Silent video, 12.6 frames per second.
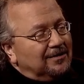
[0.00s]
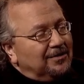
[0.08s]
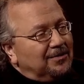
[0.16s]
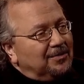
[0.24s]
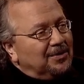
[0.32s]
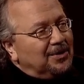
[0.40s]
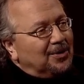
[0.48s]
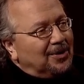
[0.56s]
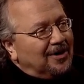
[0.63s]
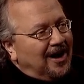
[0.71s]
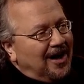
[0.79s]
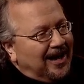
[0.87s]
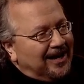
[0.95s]
through your
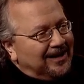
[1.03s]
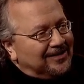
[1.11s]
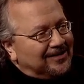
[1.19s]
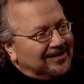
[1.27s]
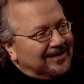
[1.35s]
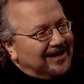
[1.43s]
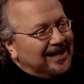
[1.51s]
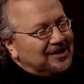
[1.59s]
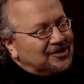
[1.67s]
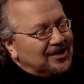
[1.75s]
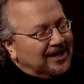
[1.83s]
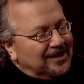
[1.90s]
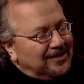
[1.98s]
eyes and
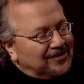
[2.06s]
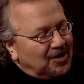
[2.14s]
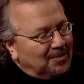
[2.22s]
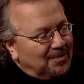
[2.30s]
shedding so